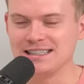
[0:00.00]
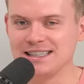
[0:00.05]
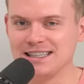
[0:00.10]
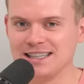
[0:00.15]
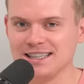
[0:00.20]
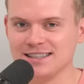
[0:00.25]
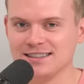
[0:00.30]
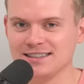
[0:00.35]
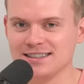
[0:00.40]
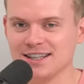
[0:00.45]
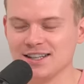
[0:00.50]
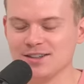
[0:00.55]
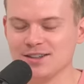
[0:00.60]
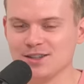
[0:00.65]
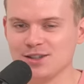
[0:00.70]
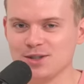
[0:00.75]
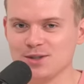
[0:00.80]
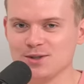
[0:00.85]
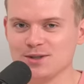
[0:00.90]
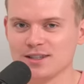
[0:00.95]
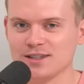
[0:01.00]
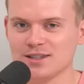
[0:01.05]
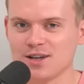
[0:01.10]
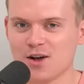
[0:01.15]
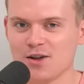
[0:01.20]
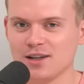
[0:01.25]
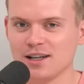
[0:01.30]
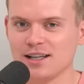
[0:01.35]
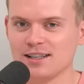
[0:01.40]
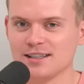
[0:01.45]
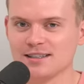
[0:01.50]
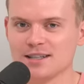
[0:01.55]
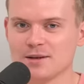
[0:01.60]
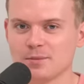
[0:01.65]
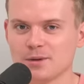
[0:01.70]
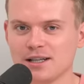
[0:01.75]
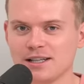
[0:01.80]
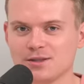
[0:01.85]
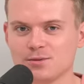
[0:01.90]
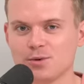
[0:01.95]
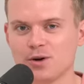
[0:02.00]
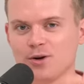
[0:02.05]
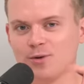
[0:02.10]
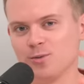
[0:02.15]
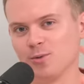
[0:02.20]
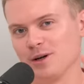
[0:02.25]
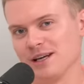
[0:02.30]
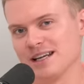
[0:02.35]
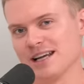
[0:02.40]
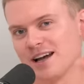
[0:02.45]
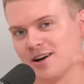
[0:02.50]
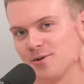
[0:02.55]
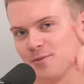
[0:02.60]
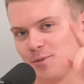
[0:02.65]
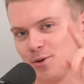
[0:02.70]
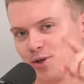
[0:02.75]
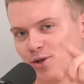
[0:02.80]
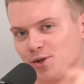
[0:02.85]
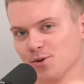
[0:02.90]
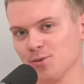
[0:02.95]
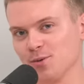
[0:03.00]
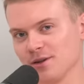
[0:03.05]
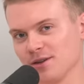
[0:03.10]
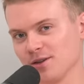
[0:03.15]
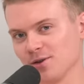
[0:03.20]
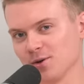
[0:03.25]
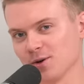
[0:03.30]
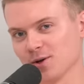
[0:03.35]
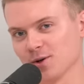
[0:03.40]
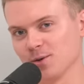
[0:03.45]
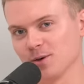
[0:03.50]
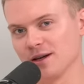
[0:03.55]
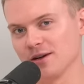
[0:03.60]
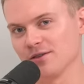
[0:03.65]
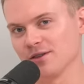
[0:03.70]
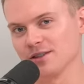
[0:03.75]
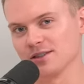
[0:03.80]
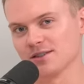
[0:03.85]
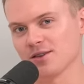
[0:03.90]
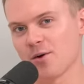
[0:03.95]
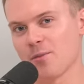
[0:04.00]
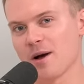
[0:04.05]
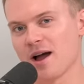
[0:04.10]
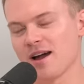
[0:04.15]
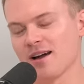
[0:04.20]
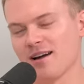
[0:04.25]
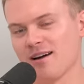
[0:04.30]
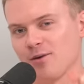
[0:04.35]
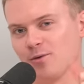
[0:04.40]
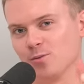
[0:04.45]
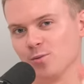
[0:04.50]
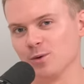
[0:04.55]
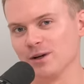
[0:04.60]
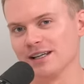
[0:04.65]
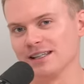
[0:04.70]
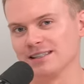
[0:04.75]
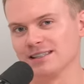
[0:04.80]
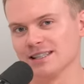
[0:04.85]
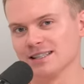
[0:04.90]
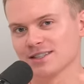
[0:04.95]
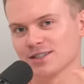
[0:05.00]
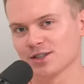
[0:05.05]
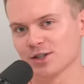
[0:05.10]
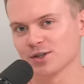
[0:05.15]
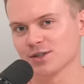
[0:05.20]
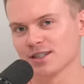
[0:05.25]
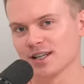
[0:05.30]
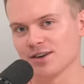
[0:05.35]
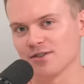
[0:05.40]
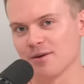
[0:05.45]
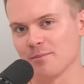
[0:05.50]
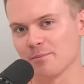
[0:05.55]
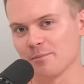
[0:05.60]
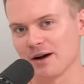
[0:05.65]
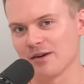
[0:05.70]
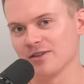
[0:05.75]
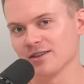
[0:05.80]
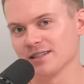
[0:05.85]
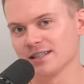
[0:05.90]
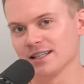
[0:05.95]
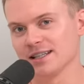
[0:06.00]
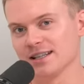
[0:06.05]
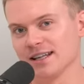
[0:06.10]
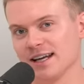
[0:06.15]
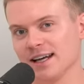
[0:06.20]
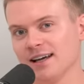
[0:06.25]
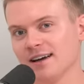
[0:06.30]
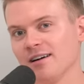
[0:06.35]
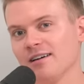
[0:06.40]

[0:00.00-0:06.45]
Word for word: did, and the Useless Hotline is a place where we help you with your queries, no matter how weird, disgusting, or embarrassing they